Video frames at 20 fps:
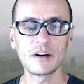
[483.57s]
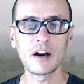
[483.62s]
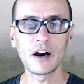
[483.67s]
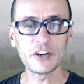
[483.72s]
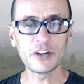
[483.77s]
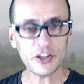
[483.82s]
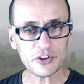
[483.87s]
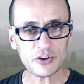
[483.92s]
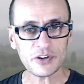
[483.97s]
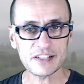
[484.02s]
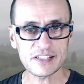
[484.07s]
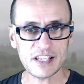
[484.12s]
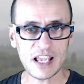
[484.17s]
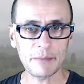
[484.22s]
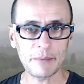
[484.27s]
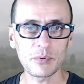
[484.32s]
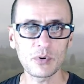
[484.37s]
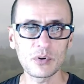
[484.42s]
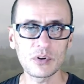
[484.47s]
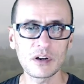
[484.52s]
Another
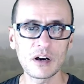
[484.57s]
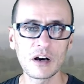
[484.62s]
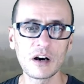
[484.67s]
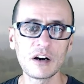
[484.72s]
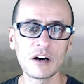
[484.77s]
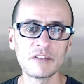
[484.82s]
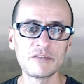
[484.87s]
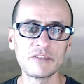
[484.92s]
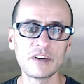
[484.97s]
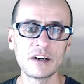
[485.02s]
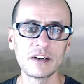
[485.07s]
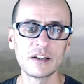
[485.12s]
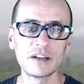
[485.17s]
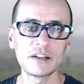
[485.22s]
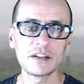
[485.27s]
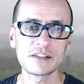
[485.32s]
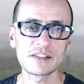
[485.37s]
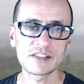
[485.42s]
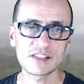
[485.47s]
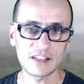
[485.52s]
example of
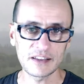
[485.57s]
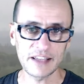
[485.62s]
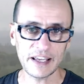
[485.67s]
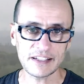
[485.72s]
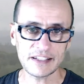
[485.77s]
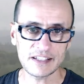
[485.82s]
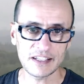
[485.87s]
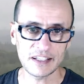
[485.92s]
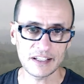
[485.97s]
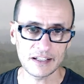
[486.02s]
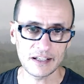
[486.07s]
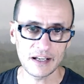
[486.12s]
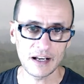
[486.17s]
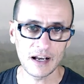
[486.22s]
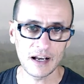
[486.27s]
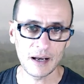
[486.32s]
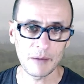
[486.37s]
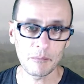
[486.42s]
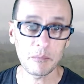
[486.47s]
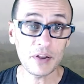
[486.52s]
selecting
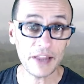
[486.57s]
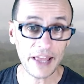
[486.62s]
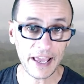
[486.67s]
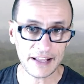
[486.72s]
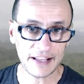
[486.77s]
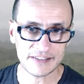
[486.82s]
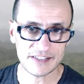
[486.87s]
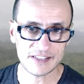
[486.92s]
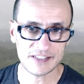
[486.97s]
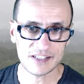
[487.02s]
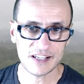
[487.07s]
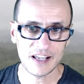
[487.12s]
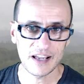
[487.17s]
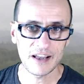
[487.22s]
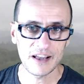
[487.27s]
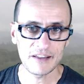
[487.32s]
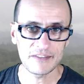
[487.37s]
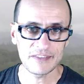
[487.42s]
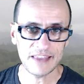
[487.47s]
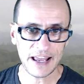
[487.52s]
uh, plants
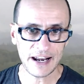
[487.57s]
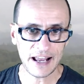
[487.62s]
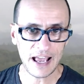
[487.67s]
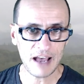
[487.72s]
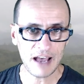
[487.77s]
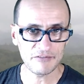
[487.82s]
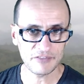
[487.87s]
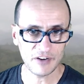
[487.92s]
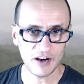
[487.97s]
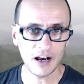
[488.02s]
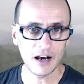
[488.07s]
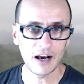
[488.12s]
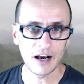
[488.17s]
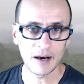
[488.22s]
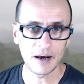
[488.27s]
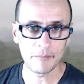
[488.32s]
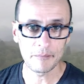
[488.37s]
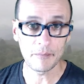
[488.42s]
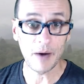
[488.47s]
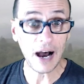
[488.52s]
that have
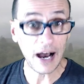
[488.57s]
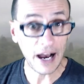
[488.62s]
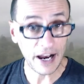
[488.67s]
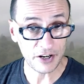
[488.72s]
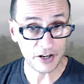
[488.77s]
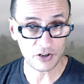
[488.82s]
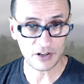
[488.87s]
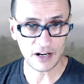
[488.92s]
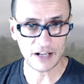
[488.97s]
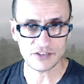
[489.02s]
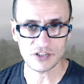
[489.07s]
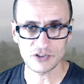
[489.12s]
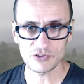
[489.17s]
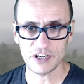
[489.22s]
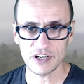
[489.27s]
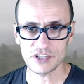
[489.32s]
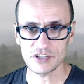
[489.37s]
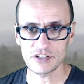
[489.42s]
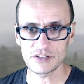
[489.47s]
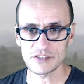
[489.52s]
uh, higher
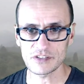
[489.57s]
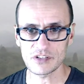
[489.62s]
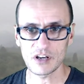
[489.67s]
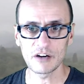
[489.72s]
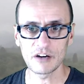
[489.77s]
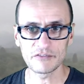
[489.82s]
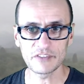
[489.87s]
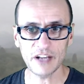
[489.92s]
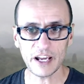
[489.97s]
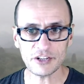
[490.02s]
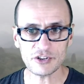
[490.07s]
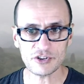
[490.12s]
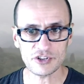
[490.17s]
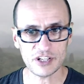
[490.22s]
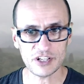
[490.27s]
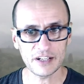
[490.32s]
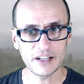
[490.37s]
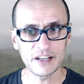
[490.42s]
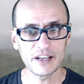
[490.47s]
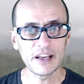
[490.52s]
concentrations of
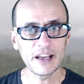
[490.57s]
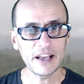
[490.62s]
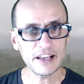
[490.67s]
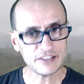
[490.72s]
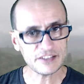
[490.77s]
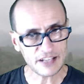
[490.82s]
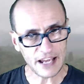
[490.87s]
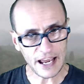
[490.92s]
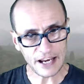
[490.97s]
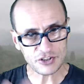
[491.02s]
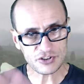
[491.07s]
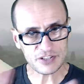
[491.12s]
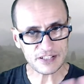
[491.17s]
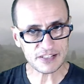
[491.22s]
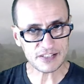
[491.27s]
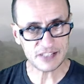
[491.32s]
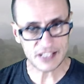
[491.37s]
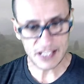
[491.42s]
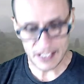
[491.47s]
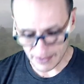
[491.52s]
nitrogen is to actually
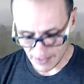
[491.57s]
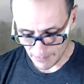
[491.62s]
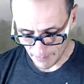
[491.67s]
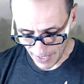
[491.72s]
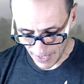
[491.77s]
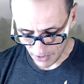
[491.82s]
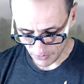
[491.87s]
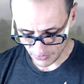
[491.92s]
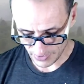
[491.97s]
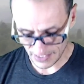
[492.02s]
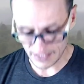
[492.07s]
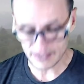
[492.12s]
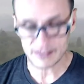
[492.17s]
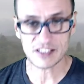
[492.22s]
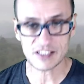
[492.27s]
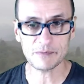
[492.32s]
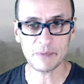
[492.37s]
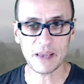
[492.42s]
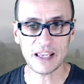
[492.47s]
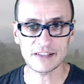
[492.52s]
seek them out in
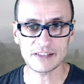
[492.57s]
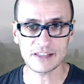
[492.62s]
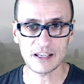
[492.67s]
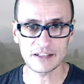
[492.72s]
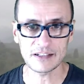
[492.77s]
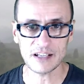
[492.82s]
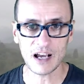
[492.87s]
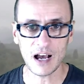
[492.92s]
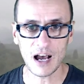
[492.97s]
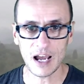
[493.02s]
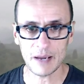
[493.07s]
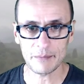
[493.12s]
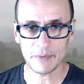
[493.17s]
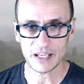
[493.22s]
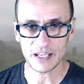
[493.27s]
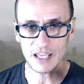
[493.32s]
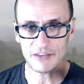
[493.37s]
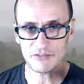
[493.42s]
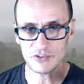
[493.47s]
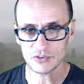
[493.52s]
space and time. I
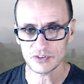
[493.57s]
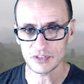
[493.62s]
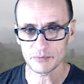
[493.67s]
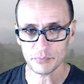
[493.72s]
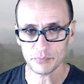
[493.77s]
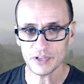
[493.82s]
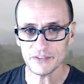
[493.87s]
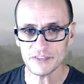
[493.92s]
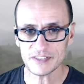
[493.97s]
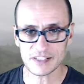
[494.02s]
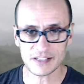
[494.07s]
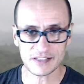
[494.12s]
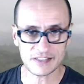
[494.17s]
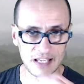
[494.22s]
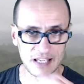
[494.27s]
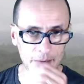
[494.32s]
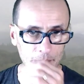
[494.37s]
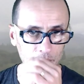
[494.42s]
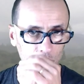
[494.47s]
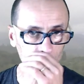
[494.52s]
gave you the previous
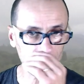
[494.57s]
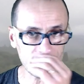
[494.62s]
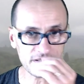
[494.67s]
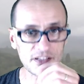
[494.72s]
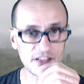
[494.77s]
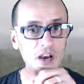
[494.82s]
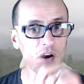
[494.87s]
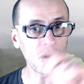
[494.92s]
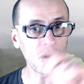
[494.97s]
example was